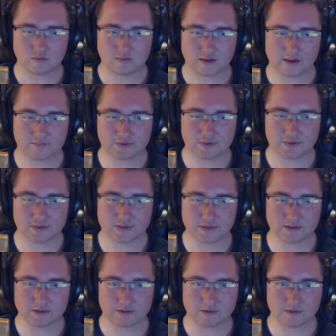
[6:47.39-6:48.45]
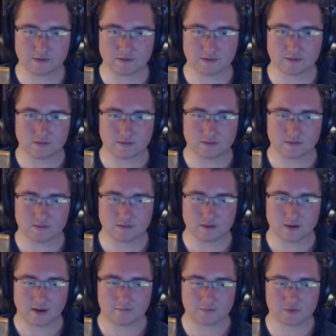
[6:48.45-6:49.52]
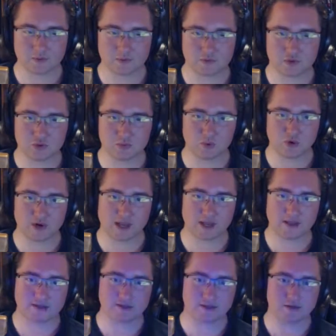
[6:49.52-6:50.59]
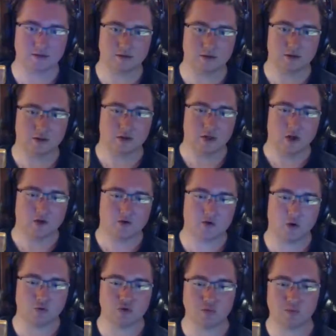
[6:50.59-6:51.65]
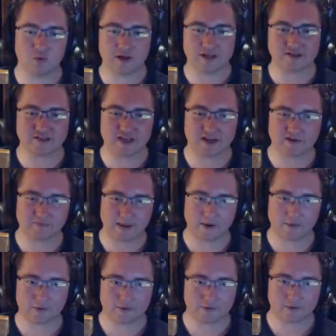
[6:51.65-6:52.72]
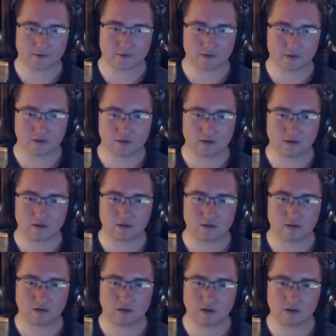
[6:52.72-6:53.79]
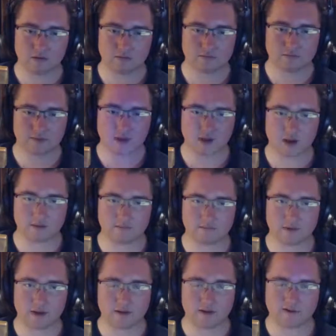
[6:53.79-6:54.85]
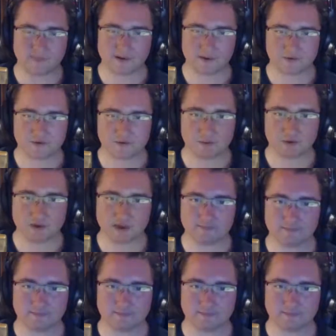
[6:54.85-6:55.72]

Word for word: I'm Do doing different every time. I'm doing 2.8. No, 2.8 is not enough power. Uh-uh, not not enough power. 2.8.